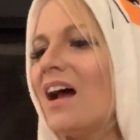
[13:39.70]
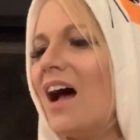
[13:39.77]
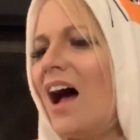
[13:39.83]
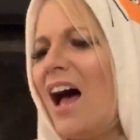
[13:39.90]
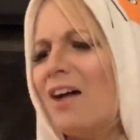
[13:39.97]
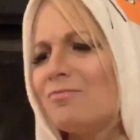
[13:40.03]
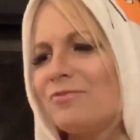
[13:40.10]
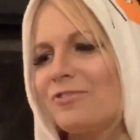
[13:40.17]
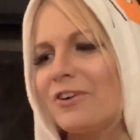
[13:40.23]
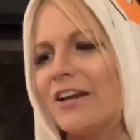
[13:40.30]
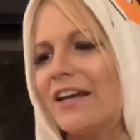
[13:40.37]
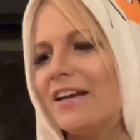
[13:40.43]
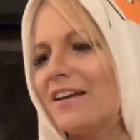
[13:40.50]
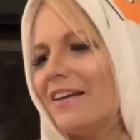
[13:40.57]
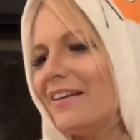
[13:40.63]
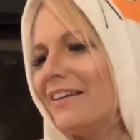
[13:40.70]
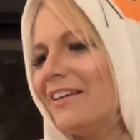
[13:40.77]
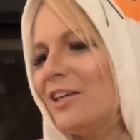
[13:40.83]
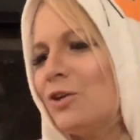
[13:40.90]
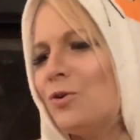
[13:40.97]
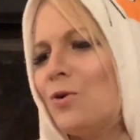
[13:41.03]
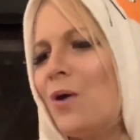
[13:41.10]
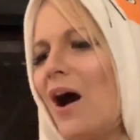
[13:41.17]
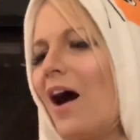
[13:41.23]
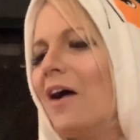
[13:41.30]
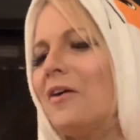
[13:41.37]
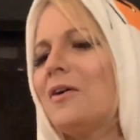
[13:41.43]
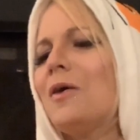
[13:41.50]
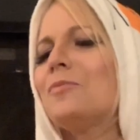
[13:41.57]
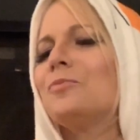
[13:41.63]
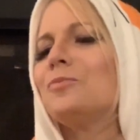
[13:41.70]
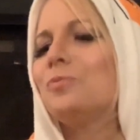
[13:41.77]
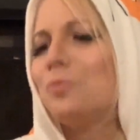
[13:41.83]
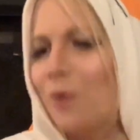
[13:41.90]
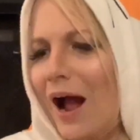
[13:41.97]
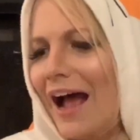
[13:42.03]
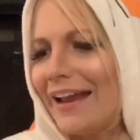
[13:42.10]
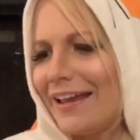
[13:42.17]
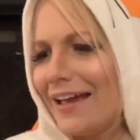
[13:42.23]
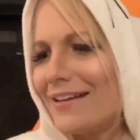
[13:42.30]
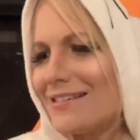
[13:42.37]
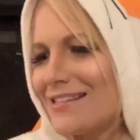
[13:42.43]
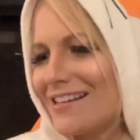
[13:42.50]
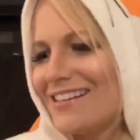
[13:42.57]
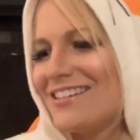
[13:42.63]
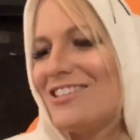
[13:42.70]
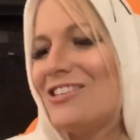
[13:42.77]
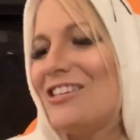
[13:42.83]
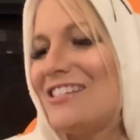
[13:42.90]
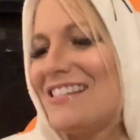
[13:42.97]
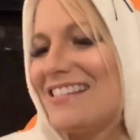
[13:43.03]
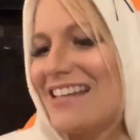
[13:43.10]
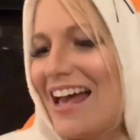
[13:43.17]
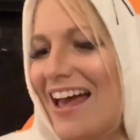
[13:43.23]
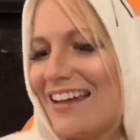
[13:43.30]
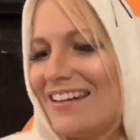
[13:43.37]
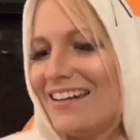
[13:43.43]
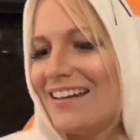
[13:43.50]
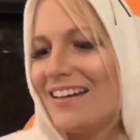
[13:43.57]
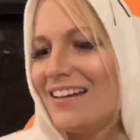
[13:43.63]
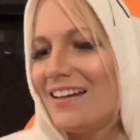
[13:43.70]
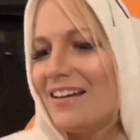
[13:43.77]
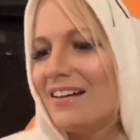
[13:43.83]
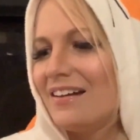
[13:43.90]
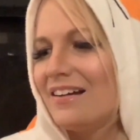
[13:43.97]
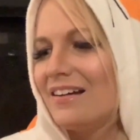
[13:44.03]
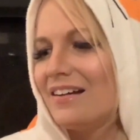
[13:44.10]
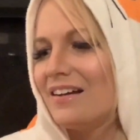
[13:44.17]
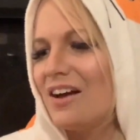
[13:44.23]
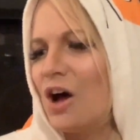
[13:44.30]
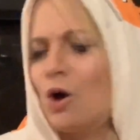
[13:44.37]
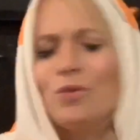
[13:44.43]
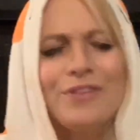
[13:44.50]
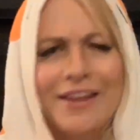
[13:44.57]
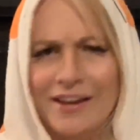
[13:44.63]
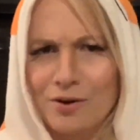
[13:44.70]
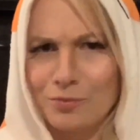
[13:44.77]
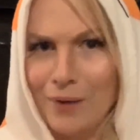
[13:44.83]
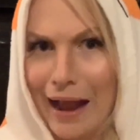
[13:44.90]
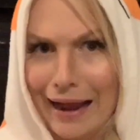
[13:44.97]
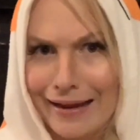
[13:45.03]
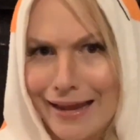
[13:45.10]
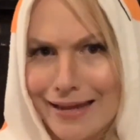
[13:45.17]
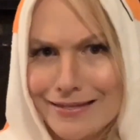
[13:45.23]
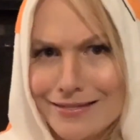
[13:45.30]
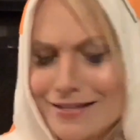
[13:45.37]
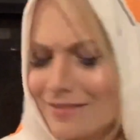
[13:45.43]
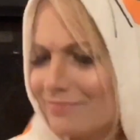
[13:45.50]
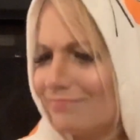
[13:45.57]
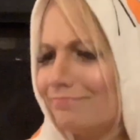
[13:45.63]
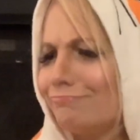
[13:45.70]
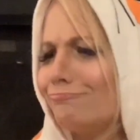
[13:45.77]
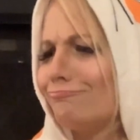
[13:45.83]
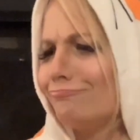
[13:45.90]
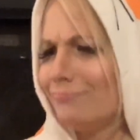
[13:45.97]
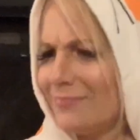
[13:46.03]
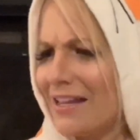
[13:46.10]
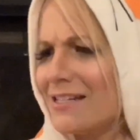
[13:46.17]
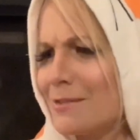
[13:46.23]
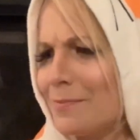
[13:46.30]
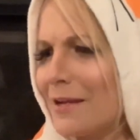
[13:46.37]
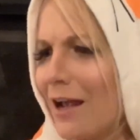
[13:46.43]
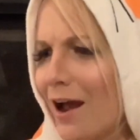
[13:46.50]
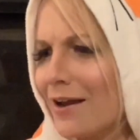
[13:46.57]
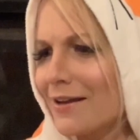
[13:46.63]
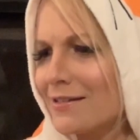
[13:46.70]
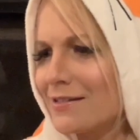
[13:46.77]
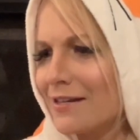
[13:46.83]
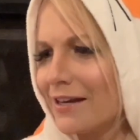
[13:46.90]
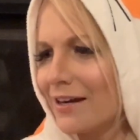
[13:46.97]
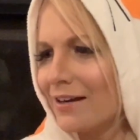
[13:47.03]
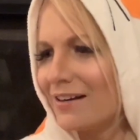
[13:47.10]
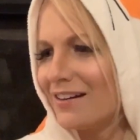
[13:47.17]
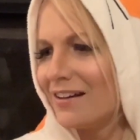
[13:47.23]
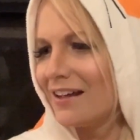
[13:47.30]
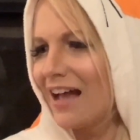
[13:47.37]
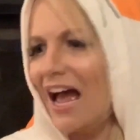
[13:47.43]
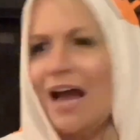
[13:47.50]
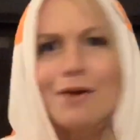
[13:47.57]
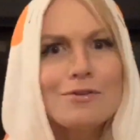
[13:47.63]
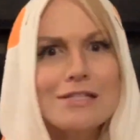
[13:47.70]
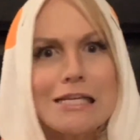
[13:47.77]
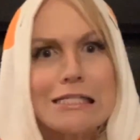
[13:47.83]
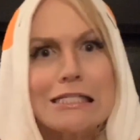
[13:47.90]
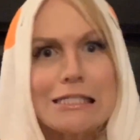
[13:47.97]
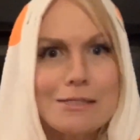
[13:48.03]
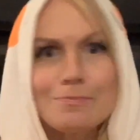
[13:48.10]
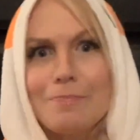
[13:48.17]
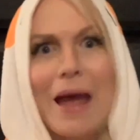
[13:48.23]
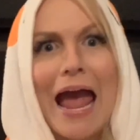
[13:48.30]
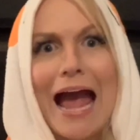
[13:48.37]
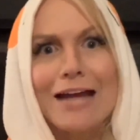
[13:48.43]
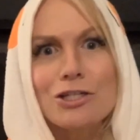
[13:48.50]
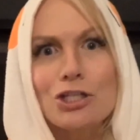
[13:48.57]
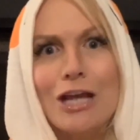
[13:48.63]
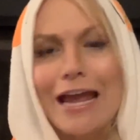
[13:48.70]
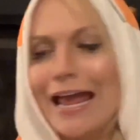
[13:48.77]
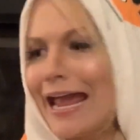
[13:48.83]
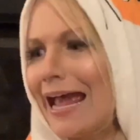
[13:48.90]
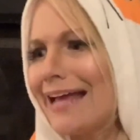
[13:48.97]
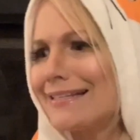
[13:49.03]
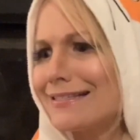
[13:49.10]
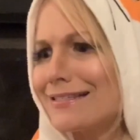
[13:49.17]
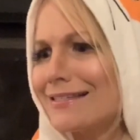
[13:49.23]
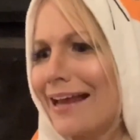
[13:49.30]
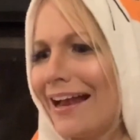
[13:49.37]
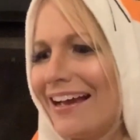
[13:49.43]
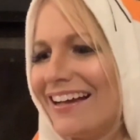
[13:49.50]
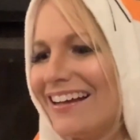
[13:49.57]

"Humphrey, you are a riot," she said. "Only a riot? Let's be honest here. I was a smash hit!"